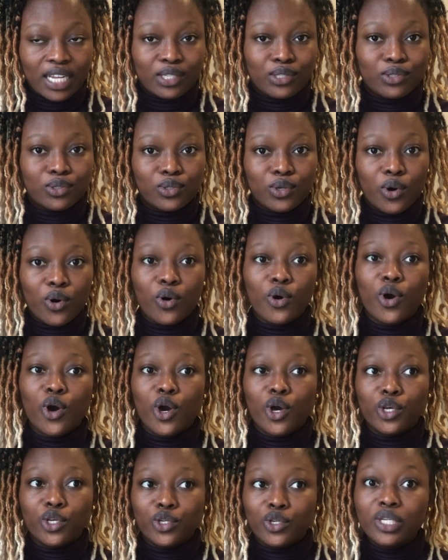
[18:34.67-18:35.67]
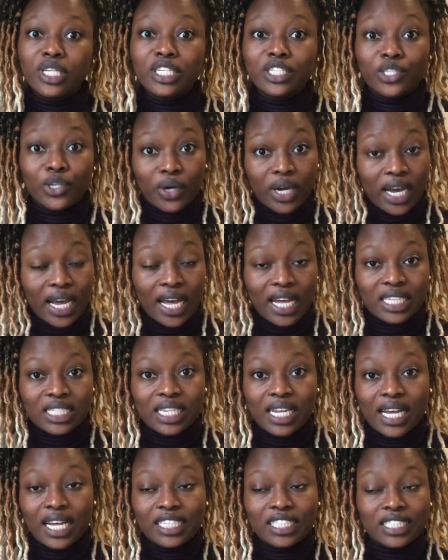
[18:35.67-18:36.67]
So you need your CAS.
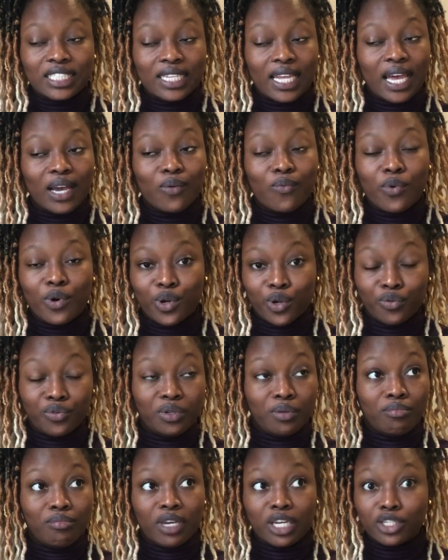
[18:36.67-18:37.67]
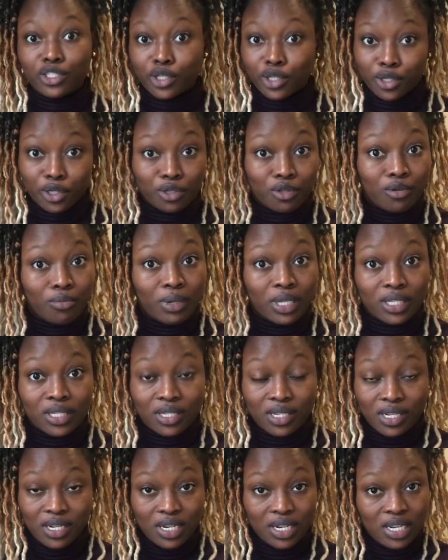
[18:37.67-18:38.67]
CAS is like one of the major documents
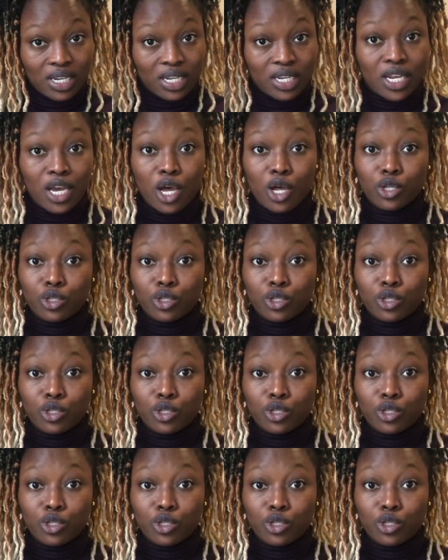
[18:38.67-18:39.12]
you need